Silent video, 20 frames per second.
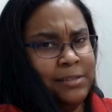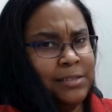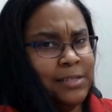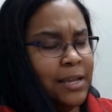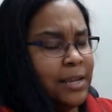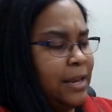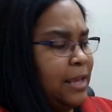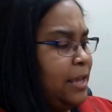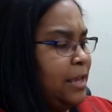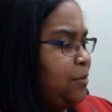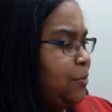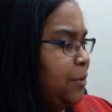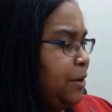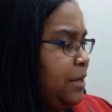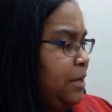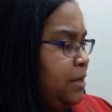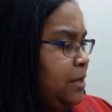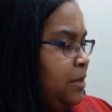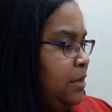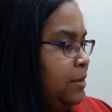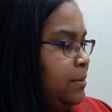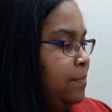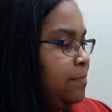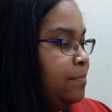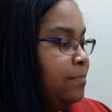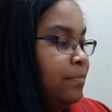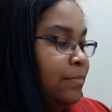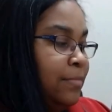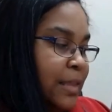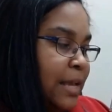said Henry.
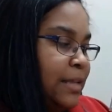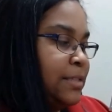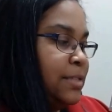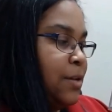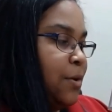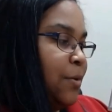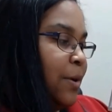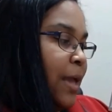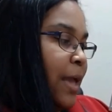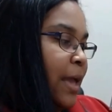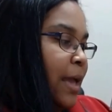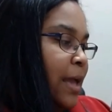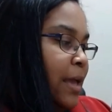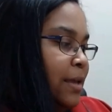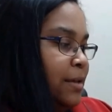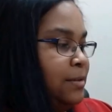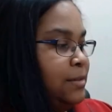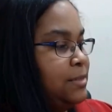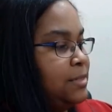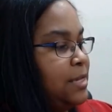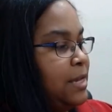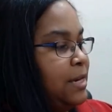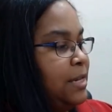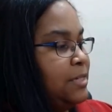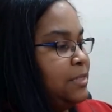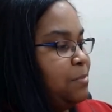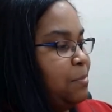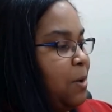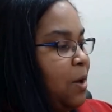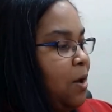"That's okay," said
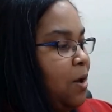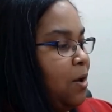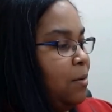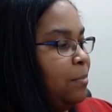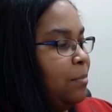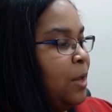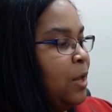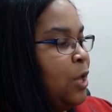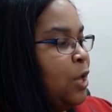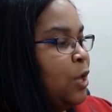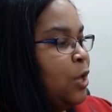his mom.